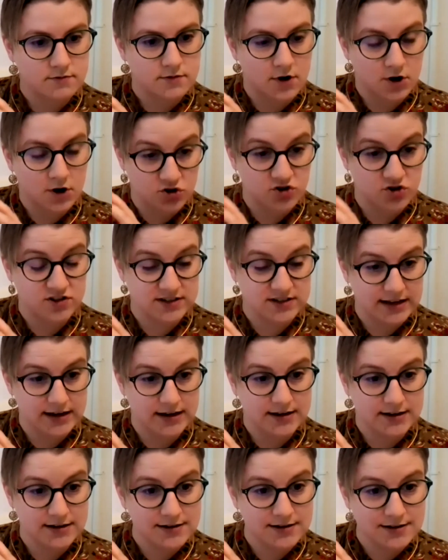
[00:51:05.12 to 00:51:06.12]

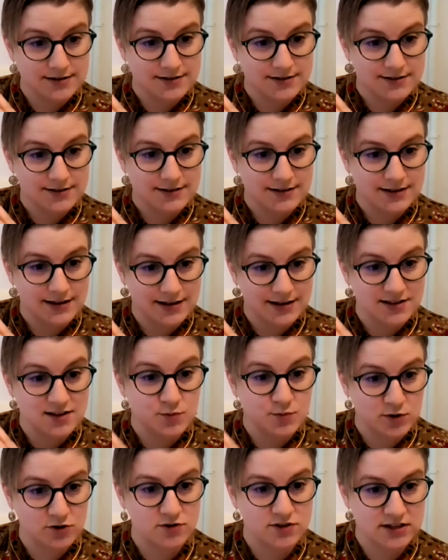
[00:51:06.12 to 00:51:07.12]
understand is
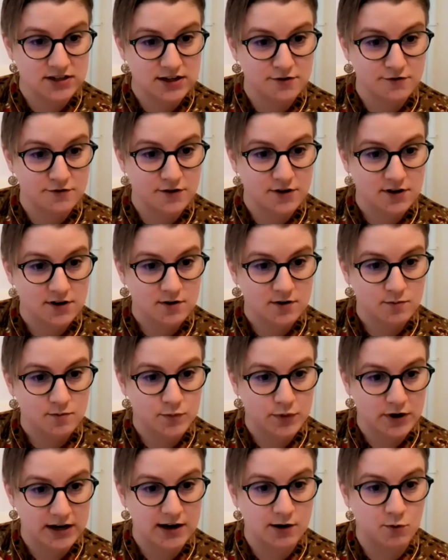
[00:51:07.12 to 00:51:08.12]
abusive,
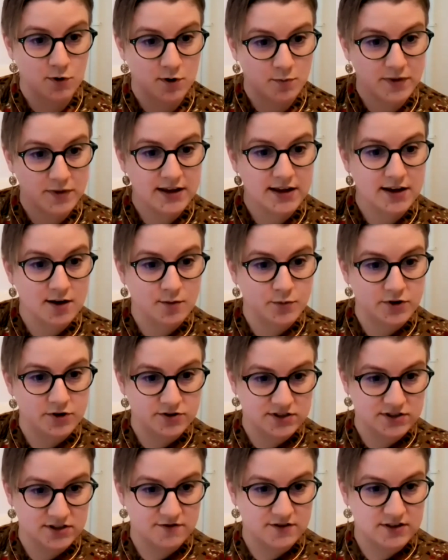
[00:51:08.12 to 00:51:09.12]
but it would be
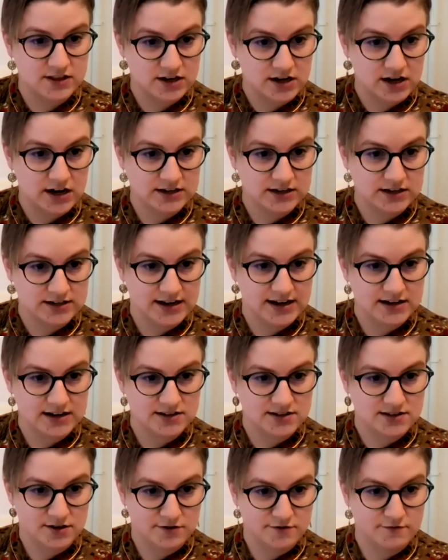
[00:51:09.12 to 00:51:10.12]
abusive in the context
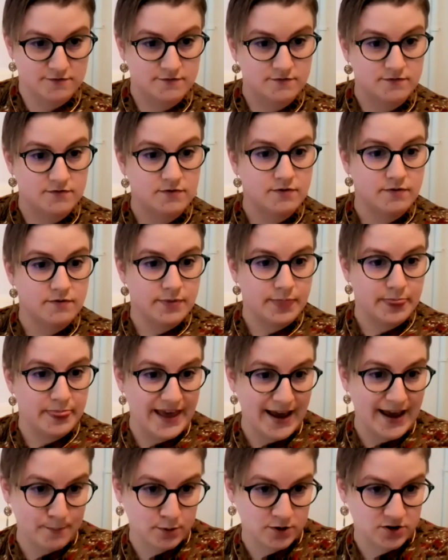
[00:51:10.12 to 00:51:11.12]
of
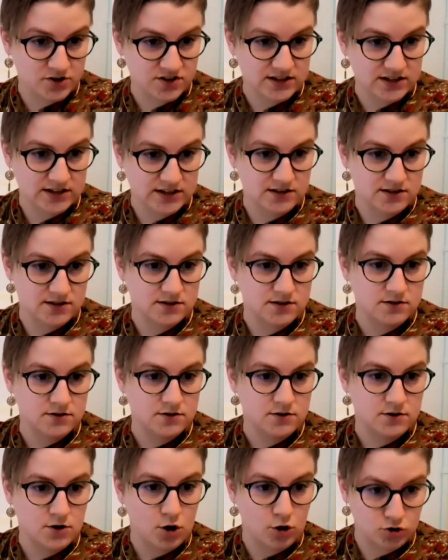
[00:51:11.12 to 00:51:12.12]
that person's
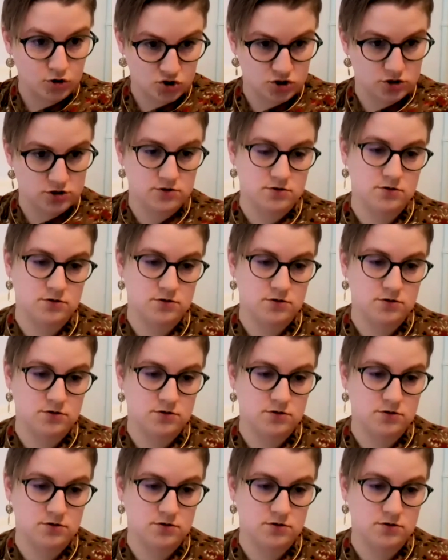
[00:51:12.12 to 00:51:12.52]
culture.